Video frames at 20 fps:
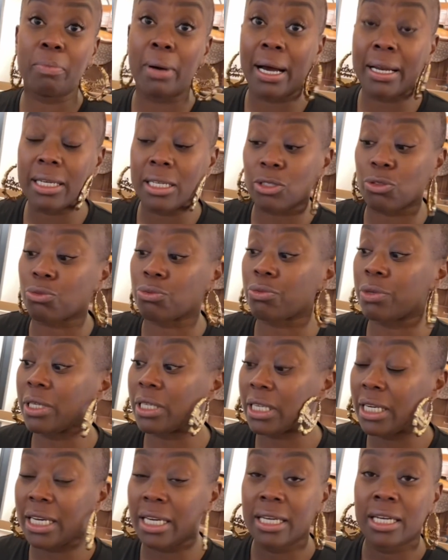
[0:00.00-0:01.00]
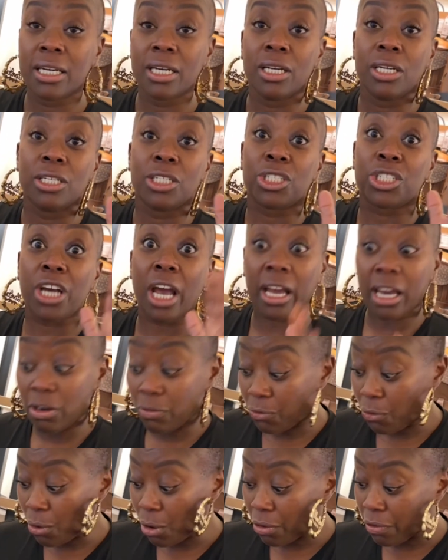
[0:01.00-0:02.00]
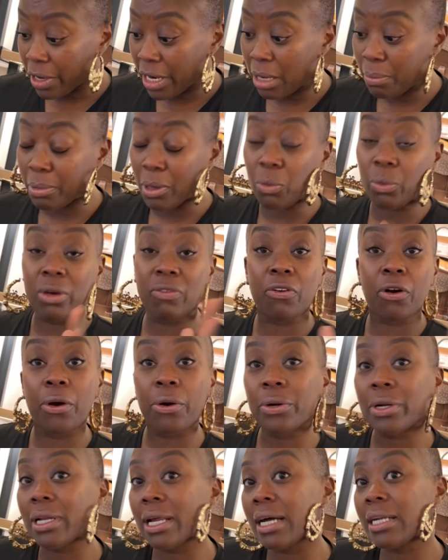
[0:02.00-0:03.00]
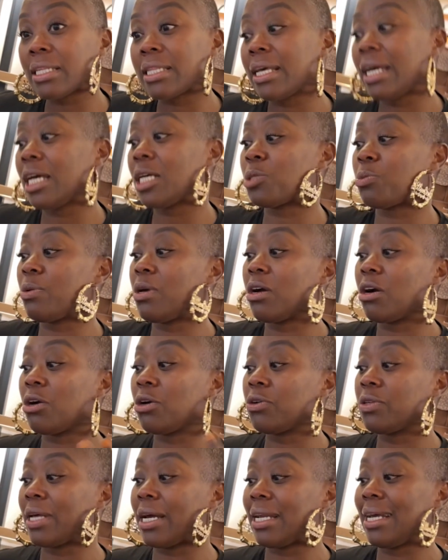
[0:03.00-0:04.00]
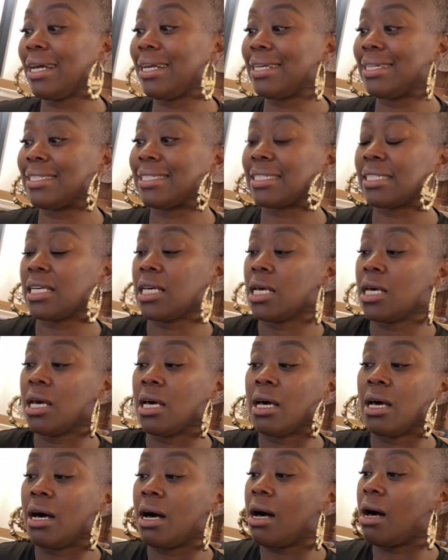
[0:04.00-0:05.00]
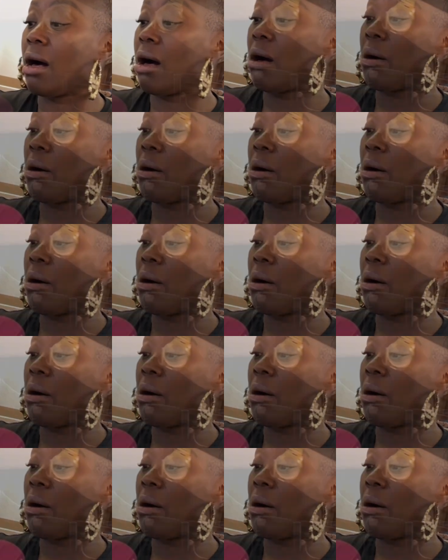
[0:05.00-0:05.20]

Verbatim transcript: but it was just so loud in the store, so I had to do a voiceover for a lot of this video.